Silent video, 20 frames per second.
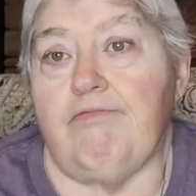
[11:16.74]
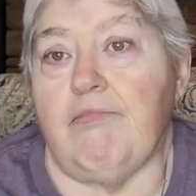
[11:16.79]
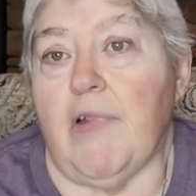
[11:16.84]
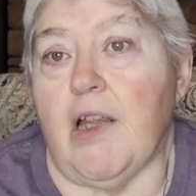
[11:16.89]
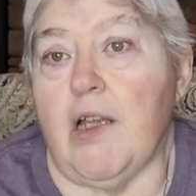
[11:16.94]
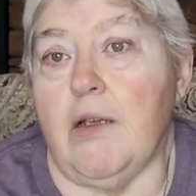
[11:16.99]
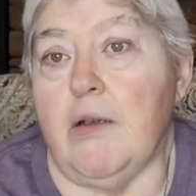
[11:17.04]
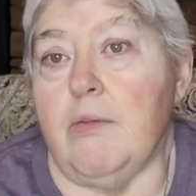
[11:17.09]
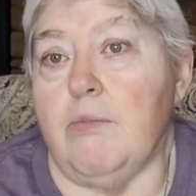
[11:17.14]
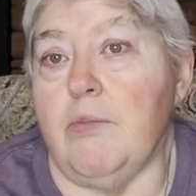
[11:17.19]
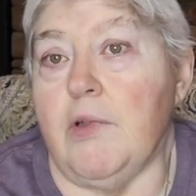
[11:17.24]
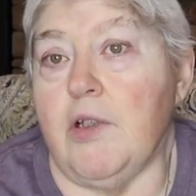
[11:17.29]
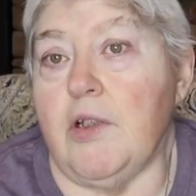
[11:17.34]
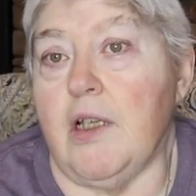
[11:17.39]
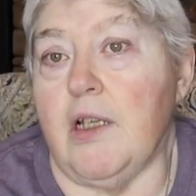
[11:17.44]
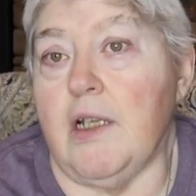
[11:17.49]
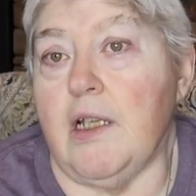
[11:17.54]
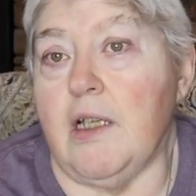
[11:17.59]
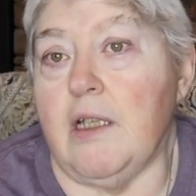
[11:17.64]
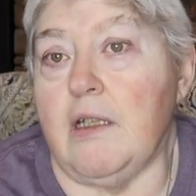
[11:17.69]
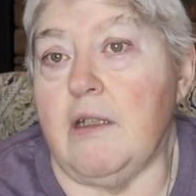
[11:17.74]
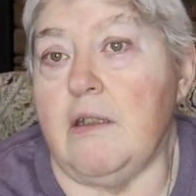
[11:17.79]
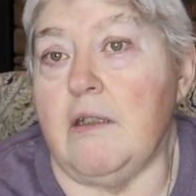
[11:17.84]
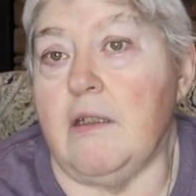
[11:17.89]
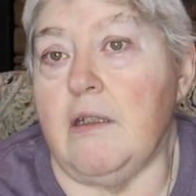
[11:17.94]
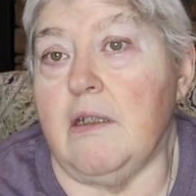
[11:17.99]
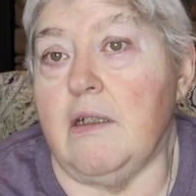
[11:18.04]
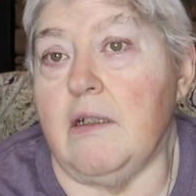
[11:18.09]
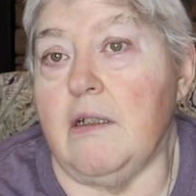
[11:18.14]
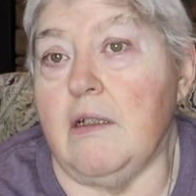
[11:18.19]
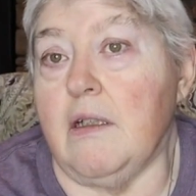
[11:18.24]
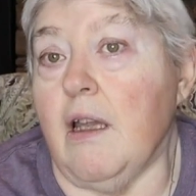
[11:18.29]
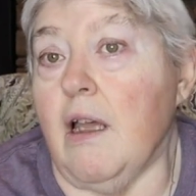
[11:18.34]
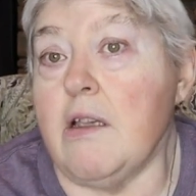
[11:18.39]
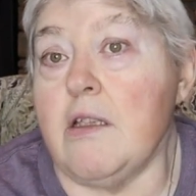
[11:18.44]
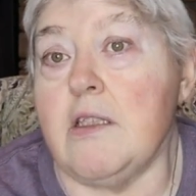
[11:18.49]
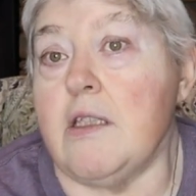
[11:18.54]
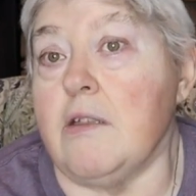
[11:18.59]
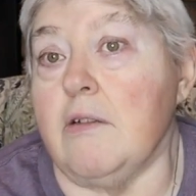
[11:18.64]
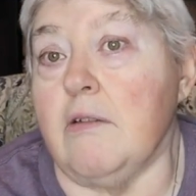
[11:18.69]
I'm looking at a
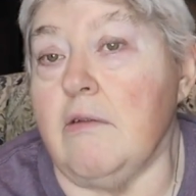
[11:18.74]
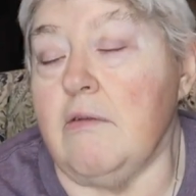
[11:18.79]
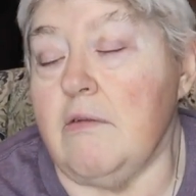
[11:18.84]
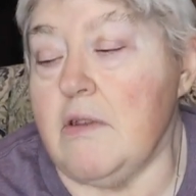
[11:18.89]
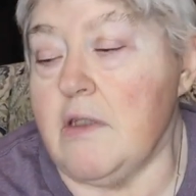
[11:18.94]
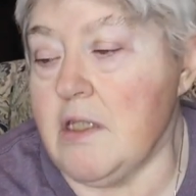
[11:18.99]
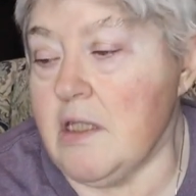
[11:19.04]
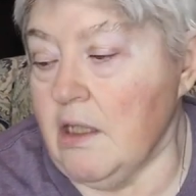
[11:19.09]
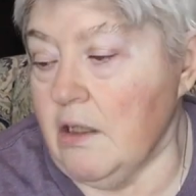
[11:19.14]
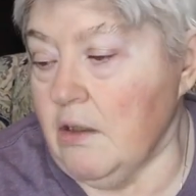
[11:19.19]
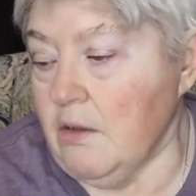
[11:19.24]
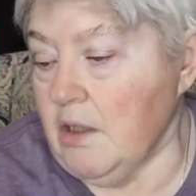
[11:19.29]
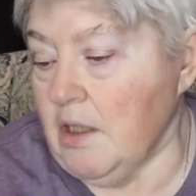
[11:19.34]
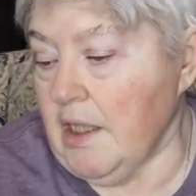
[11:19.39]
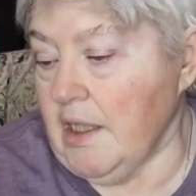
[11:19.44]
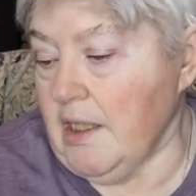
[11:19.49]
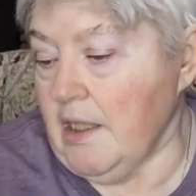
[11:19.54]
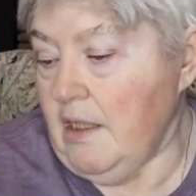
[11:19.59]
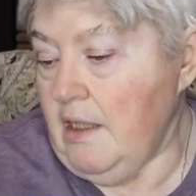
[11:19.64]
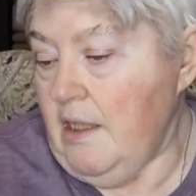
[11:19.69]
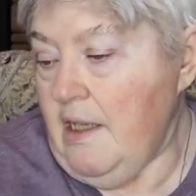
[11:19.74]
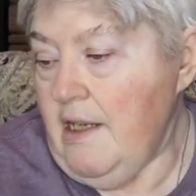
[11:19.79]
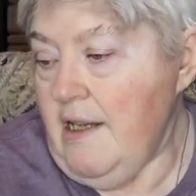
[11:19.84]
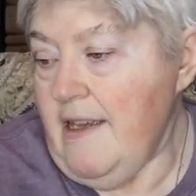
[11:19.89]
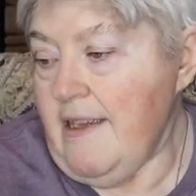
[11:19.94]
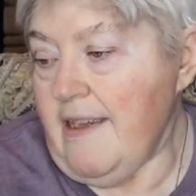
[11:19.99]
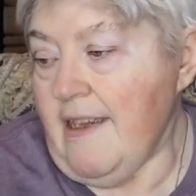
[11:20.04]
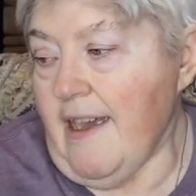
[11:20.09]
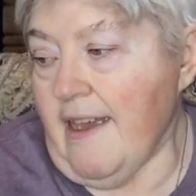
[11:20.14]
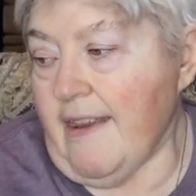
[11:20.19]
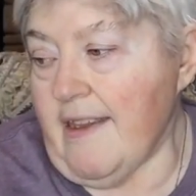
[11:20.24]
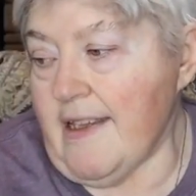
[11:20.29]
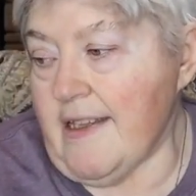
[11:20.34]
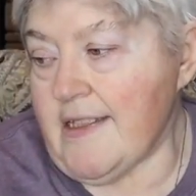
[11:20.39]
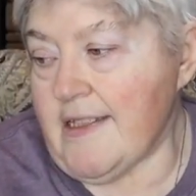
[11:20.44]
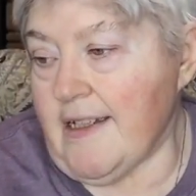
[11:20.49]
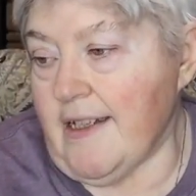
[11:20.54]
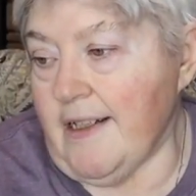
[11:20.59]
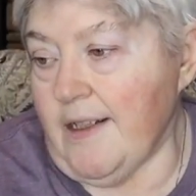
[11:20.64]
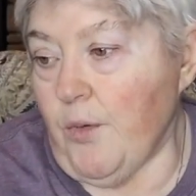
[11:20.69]
lawsuit. So, uh, yeah,
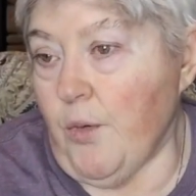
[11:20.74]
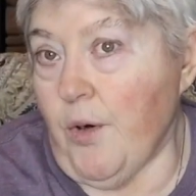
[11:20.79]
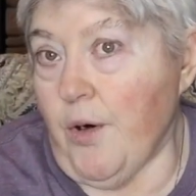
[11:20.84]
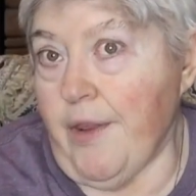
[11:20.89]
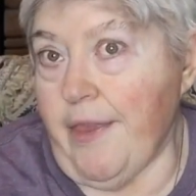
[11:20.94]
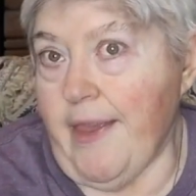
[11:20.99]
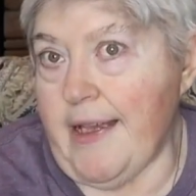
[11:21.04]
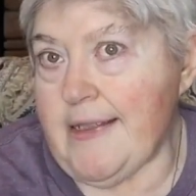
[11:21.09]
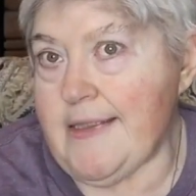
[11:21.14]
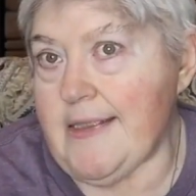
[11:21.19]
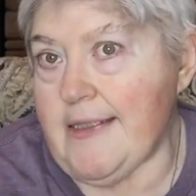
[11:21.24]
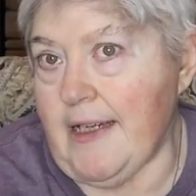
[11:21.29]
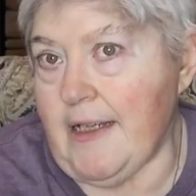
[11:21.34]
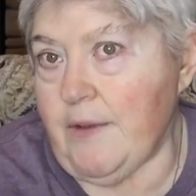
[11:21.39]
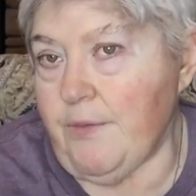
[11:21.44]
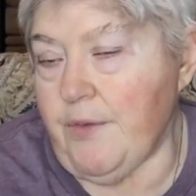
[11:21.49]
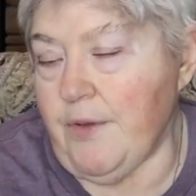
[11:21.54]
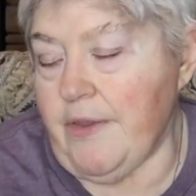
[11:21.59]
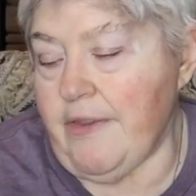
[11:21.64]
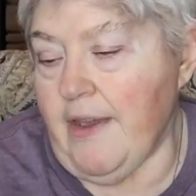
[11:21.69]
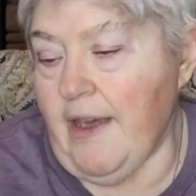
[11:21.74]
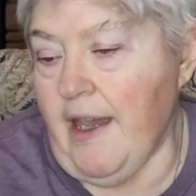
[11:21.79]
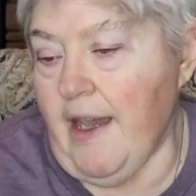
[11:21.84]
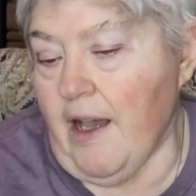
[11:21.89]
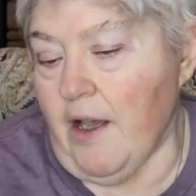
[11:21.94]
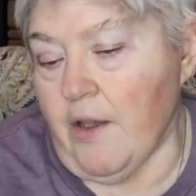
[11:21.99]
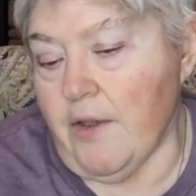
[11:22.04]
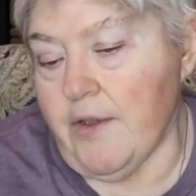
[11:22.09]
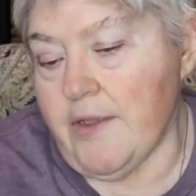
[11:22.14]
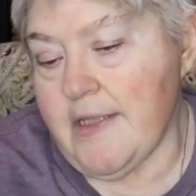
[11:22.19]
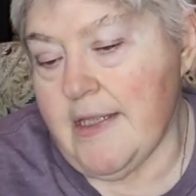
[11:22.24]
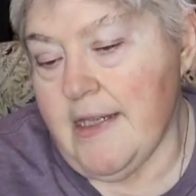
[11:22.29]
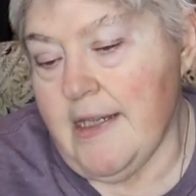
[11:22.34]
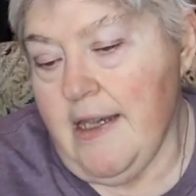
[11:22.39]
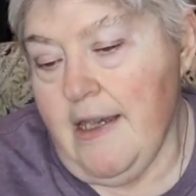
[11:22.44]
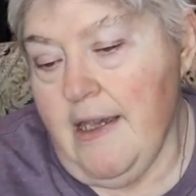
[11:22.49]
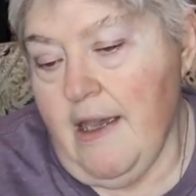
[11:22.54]
that's kind of where that's at with the house.